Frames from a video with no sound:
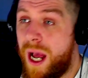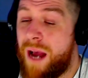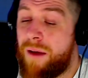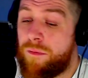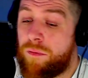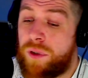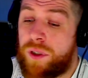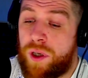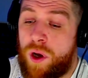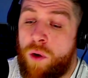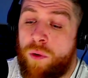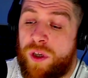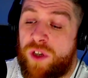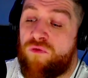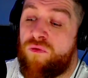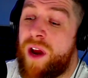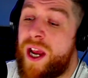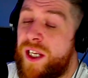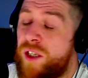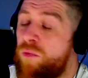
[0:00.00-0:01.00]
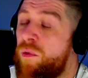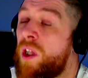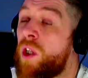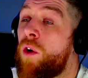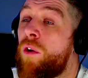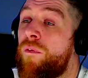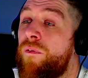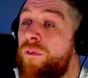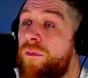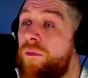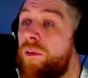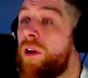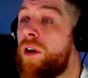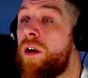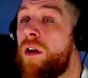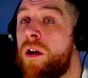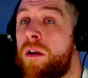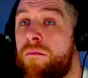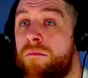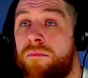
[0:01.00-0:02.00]
I was always raised with love.
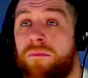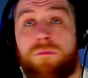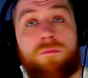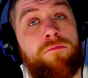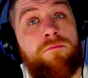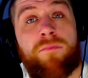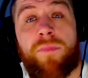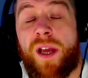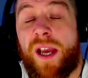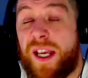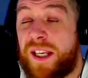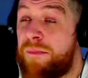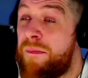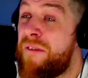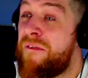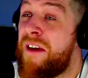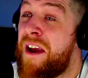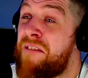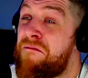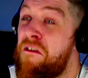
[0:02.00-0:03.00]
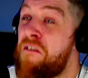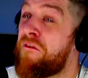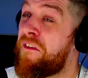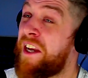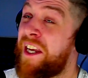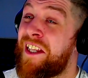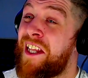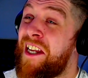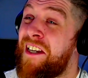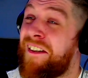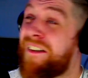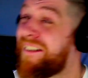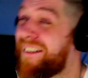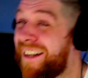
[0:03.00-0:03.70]
It's my favourite feeling.